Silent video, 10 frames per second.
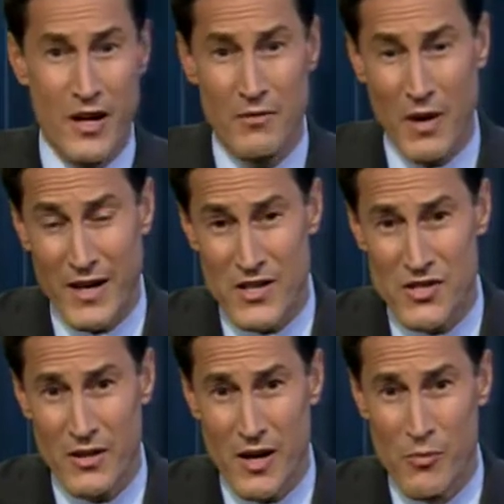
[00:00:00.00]
a, I
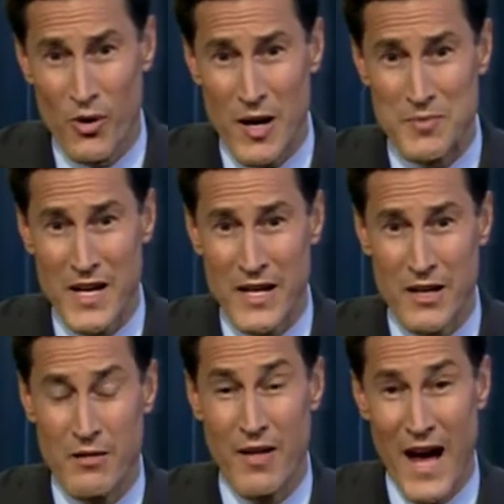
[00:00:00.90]
guess, a, a, more
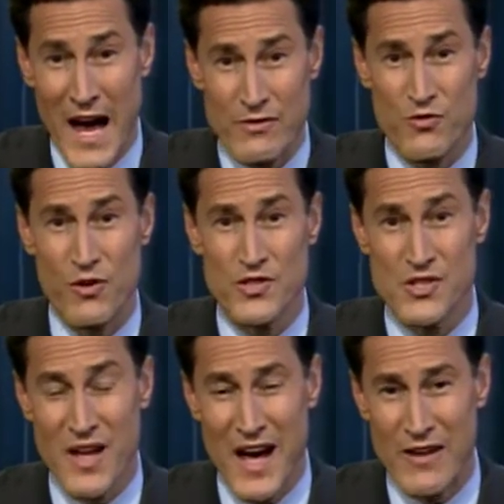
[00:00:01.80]
updated the haves
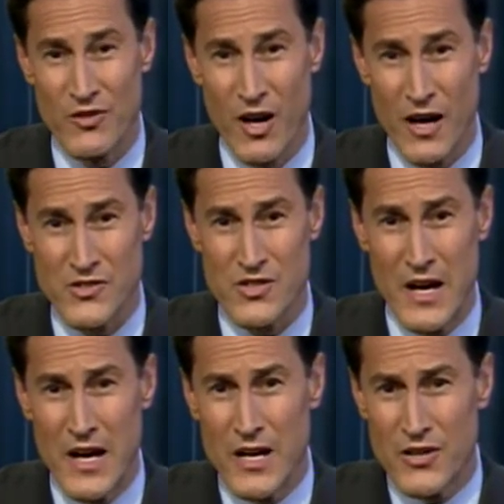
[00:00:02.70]
versus the have nots.
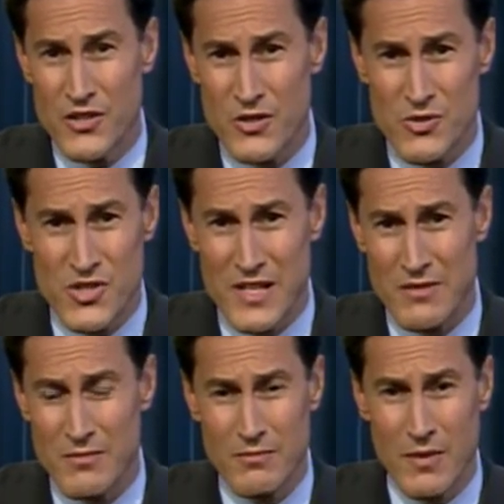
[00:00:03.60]
Do you see
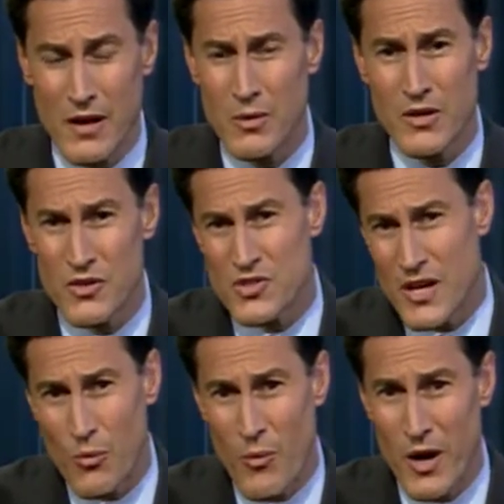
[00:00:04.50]
it? Oh, do you
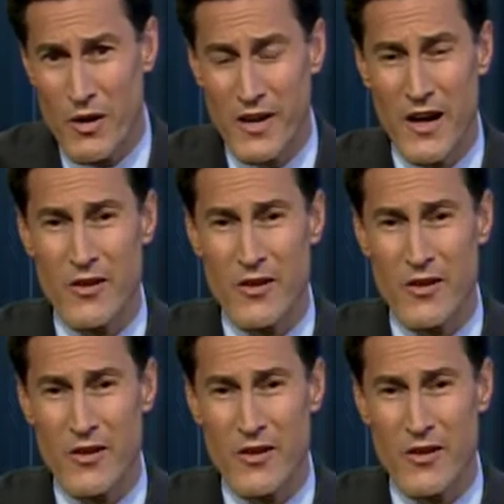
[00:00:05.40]
see it one way or the